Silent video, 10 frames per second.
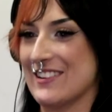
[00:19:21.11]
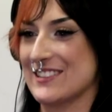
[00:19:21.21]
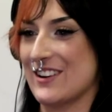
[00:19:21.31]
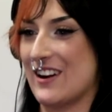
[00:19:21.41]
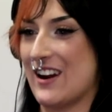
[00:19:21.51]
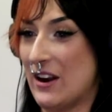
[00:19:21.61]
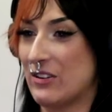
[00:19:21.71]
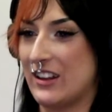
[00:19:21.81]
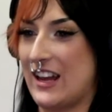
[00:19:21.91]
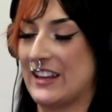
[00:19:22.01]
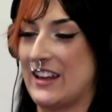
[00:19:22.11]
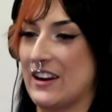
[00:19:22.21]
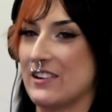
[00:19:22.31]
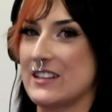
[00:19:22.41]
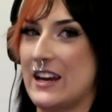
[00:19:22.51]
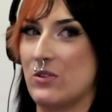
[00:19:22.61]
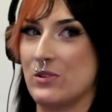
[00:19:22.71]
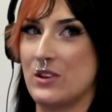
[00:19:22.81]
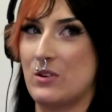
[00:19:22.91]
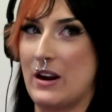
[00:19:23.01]
So I really like that, because I'd
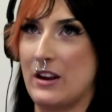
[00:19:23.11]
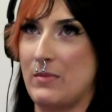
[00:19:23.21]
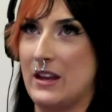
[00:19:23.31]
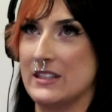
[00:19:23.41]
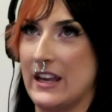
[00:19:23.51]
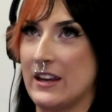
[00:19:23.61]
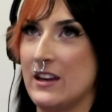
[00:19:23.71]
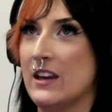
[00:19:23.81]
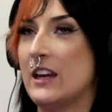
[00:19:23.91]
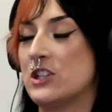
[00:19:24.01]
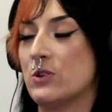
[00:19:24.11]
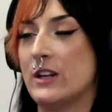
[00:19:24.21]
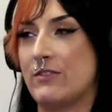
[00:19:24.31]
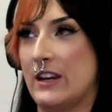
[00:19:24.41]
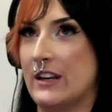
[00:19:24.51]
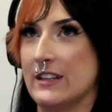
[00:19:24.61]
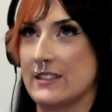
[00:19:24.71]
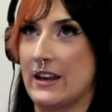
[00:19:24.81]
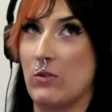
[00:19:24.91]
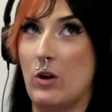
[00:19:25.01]
also recommend, like, intuitive eating is
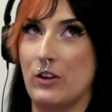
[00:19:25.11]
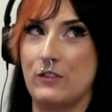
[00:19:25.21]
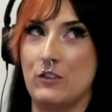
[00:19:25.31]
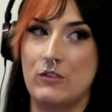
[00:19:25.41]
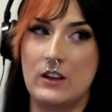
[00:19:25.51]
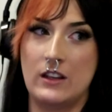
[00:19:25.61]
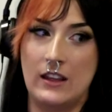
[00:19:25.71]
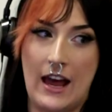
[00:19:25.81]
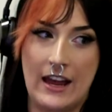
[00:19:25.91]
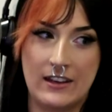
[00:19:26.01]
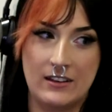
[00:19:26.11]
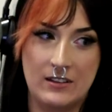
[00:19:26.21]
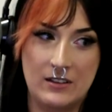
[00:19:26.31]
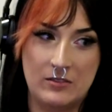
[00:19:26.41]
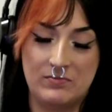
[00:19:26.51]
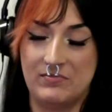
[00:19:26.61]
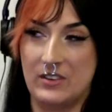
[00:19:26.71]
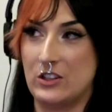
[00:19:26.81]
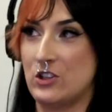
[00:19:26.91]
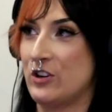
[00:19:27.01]
like, well, if you feel like
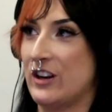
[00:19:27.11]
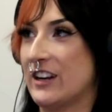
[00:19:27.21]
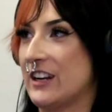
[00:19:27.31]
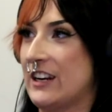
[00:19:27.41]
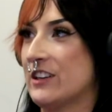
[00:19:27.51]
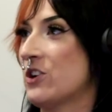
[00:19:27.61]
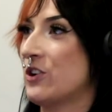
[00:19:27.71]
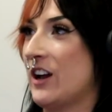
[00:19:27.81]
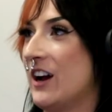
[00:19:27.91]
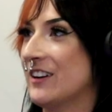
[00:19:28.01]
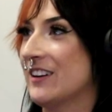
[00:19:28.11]
a donut, eat a donut.